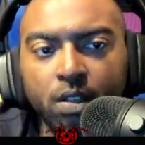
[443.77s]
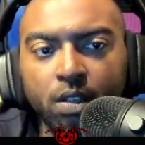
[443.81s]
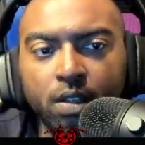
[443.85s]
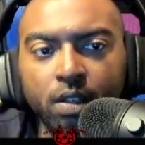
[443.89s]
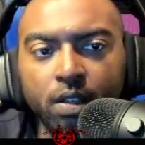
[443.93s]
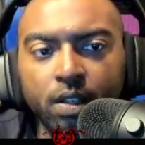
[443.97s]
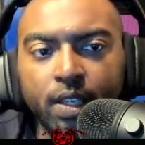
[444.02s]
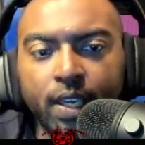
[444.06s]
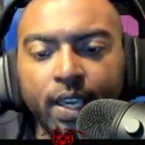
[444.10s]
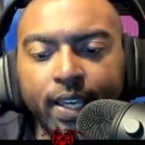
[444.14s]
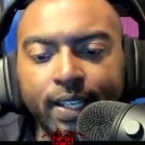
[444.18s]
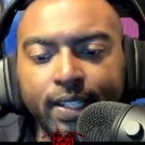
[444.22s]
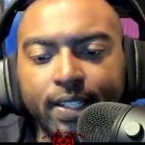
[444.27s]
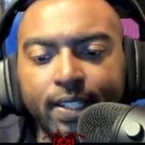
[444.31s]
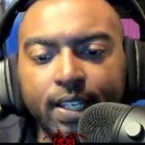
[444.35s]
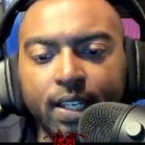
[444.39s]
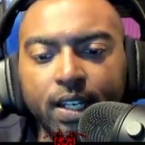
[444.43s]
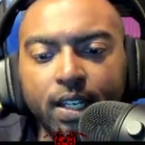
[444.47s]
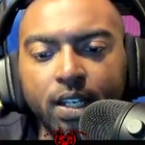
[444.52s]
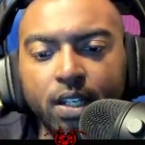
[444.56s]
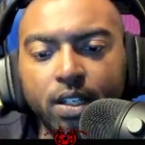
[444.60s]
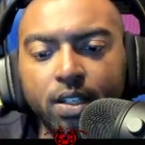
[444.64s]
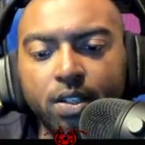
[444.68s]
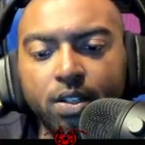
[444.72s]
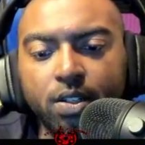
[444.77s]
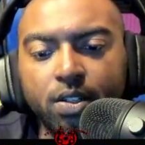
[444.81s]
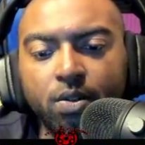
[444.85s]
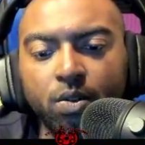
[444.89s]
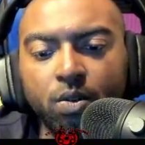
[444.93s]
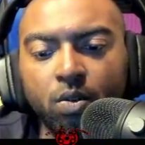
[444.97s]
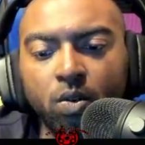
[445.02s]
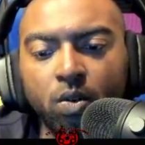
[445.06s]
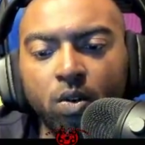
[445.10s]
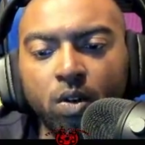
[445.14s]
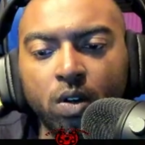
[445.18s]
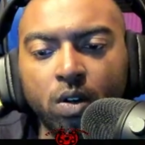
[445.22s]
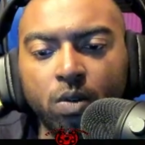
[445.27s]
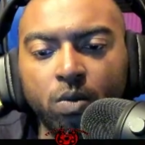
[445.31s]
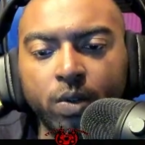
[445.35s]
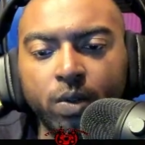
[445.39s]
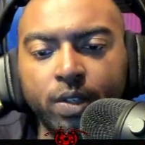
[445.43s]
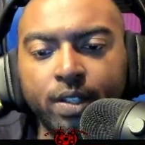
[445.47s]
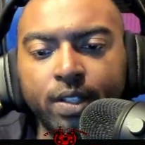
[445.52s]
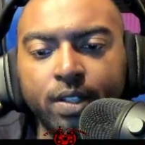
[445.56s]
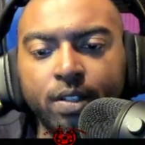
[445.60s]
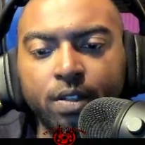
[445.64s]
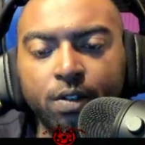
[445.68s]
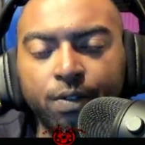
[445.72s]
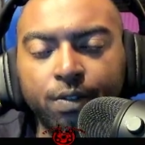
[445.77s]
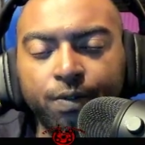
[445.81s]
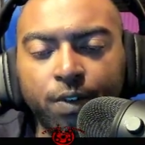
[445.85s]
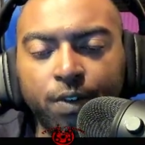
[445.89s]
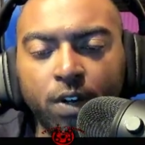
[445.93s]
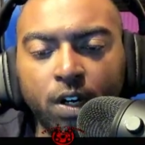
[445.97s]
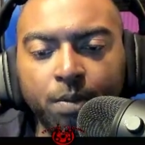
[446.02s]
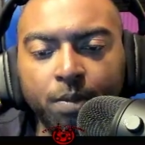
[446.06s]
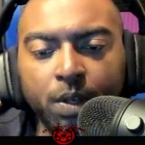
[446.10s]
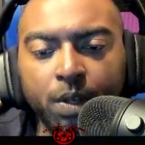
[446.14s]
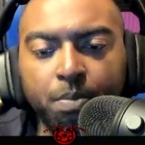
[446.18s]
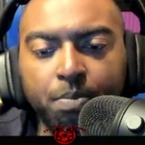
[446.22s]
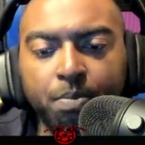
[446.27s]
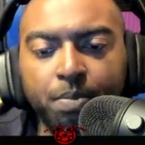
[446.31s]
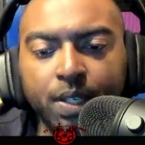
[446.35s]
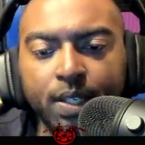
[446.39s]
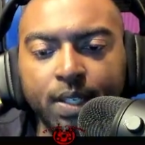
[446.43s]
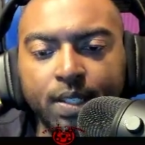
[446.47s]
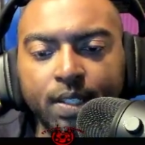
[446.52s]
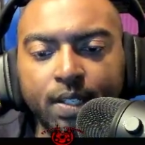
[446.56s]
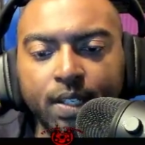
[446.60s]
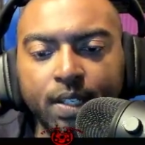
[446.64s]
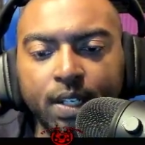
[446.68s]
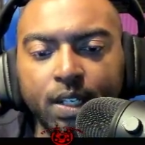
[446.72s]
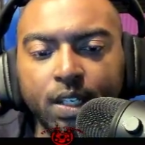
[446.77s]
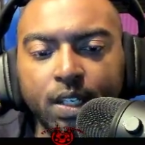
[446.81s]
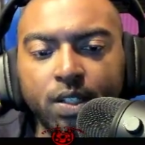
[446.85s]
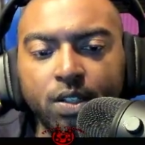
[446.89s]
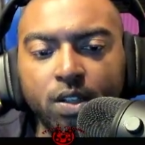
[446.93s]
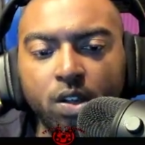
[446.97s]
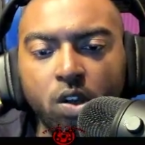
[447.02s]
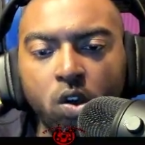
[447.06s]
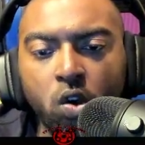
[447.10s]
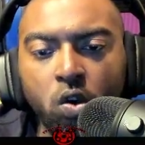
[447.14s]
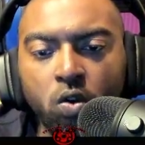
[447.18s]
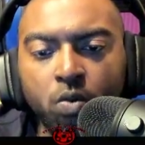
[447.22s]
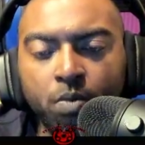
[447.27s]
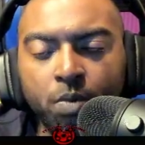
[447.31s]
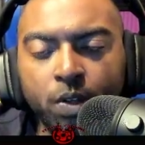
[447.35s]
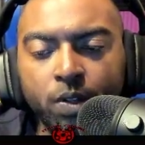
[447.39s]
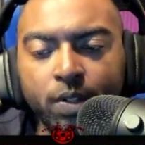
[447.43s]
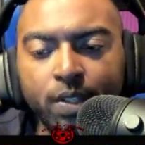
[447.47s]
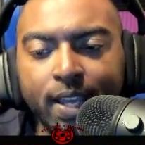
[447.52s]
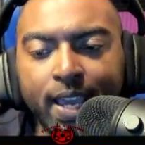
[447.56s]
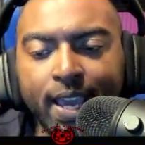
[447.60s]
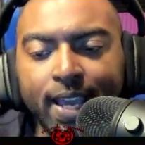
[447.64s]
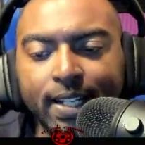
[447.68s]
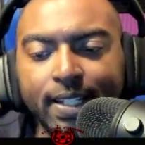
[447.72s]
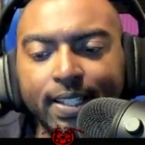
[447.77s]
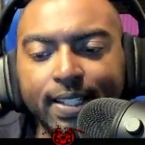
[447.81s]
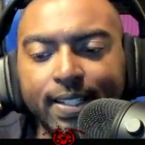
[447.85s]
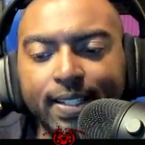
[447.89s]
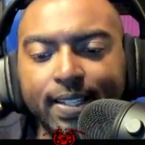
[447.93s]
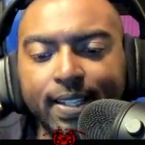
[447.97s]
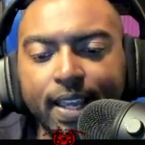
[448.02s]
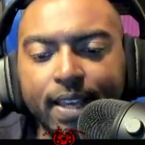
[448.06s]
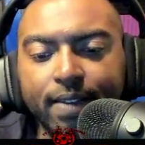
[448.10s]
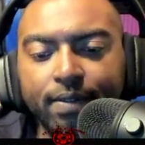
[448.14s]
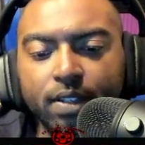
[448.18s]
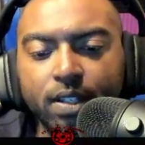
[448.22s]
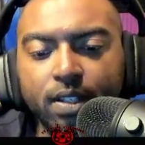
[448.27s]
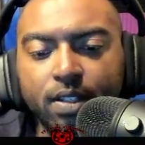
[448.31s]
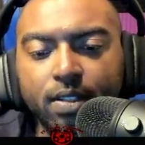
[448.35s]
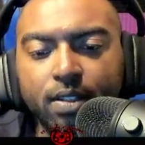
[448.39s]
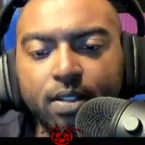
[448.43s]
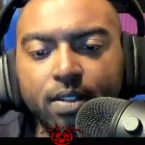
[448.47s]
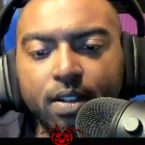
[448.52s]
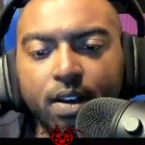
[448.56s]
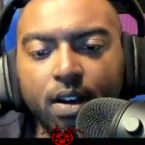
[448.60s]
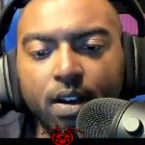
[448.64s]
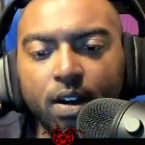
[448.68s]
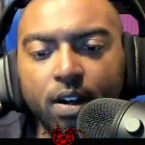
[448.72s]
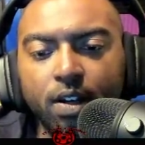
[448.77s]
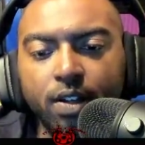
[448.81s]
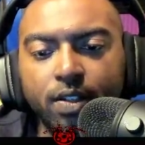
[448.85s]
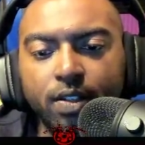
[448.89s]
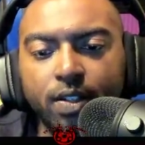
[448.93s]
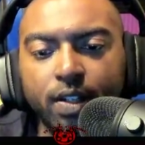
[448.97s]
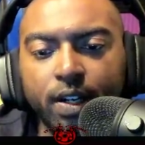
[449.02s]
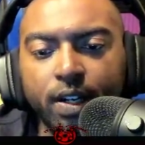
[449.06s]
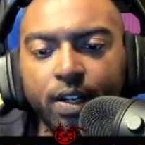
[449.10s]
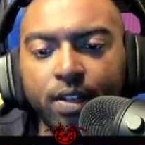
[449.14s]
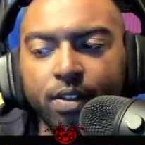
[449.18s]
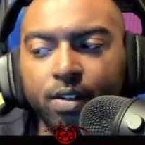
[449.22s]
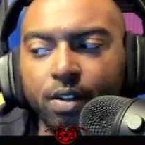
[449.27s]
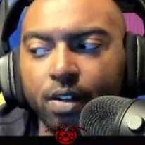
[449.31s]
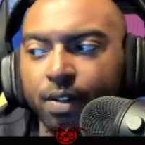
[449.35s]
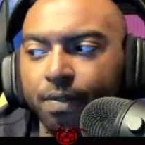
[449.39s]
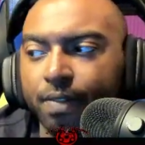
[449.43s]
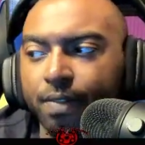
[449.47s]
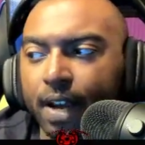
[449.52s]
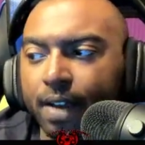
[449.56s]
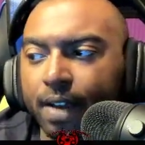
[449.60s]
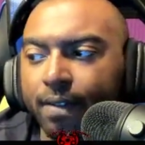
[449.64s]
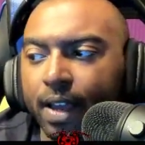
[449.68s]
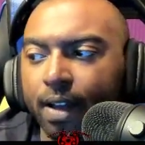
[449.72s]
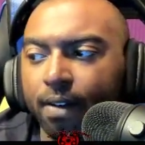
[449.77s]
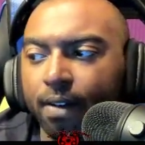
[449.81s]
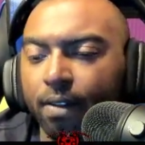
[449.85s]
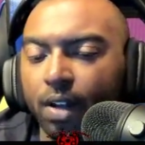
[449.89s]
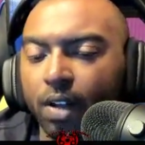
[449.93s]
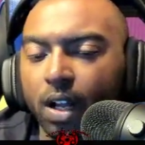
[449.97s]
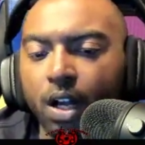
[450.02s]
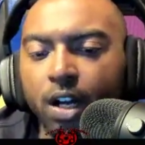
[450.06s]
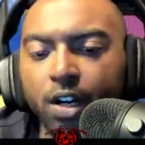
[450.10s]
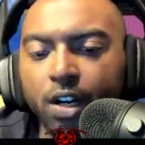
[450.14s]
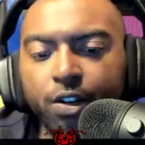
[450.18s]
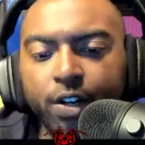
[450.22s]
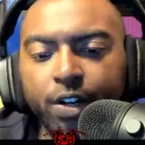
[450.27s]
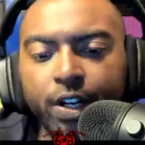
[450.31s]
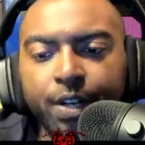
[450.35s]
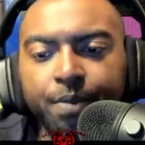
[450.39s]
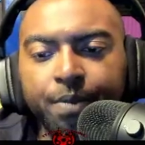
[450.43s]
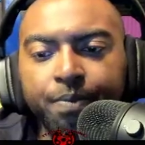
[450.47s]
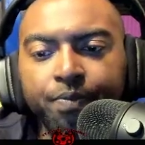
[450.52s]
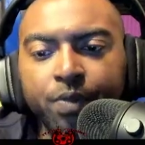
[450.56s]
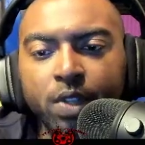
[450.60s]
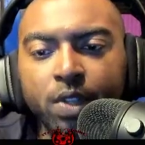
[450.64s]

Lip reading: Cantina store, we're still farming Biston. He's almost at 7 stars there, 35 out of 100.